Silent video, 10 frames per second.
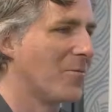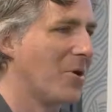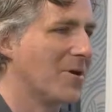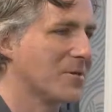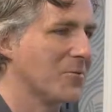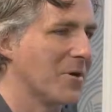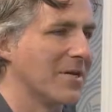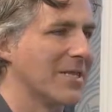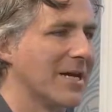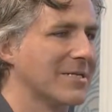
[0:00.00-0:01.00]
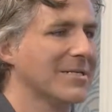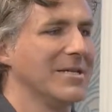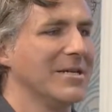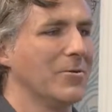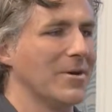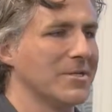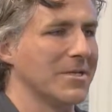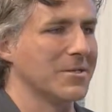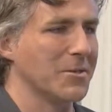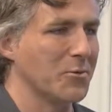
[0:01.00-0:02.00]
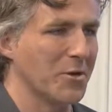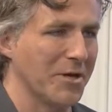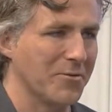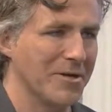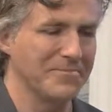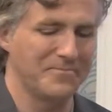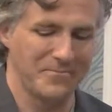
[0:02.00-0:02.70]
blocks away in that craziness this weekend, right? Yes,